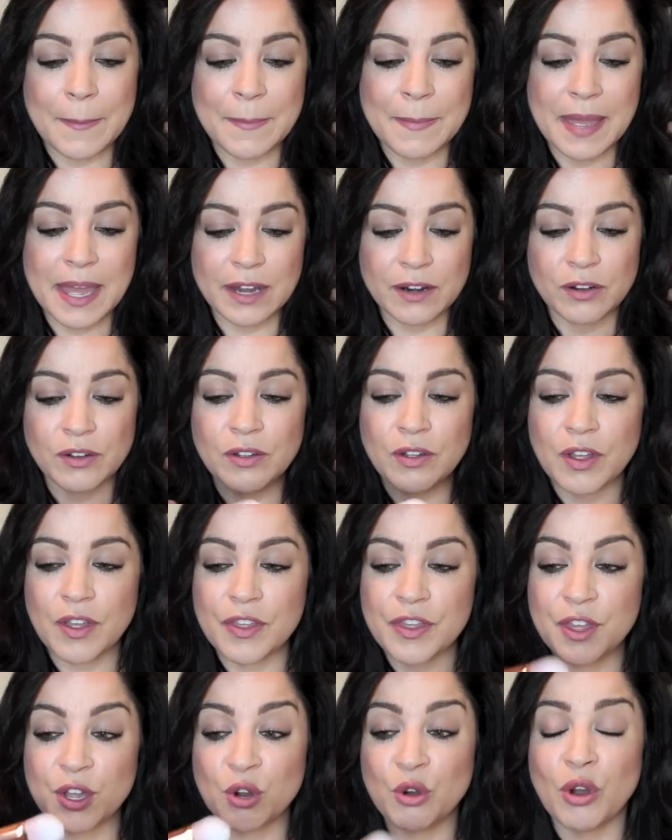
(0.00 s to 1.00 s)
metal,
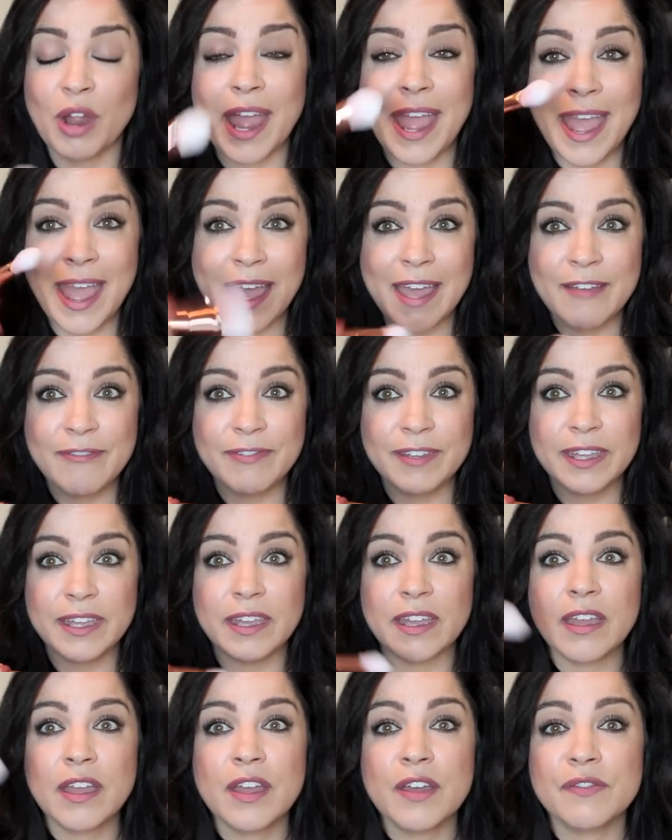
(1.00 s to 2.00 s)
they're
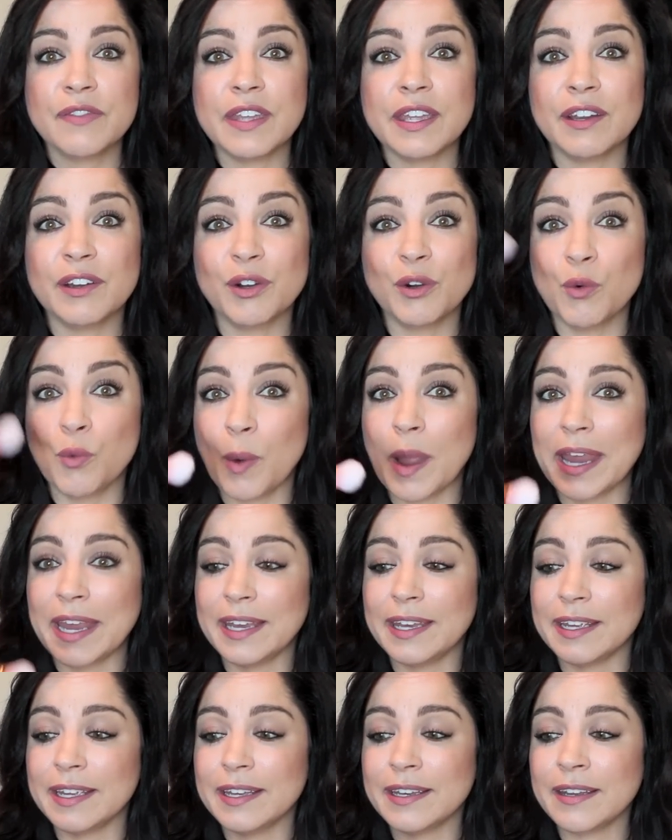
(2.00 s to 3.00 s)
heavy, they're
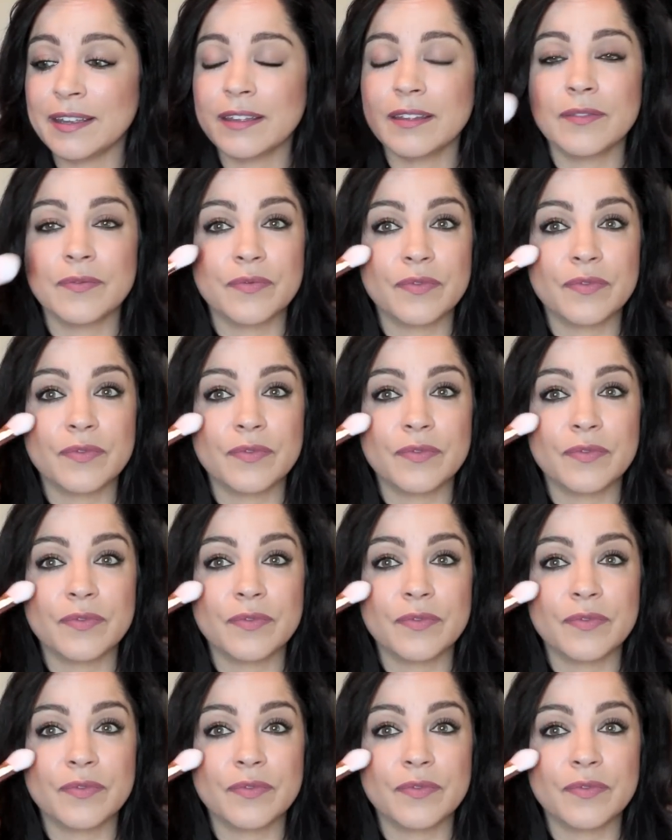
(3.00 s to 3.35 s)
weighted.